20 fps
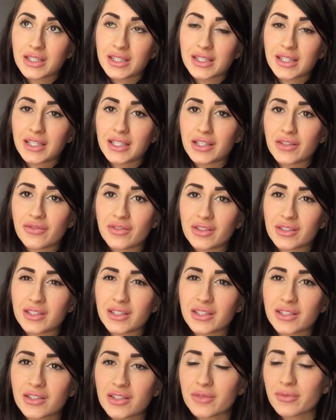see
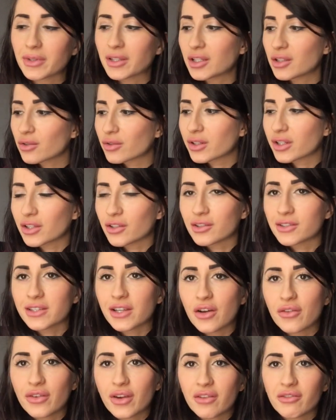differences, because when you look at
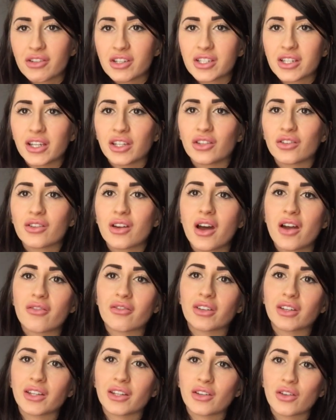yourself every day, you can't
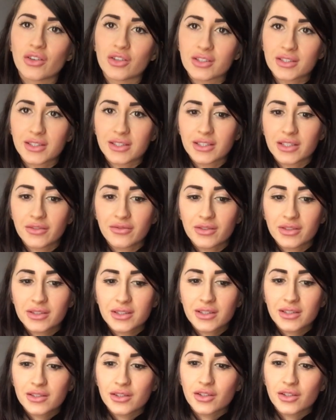really notice the differences.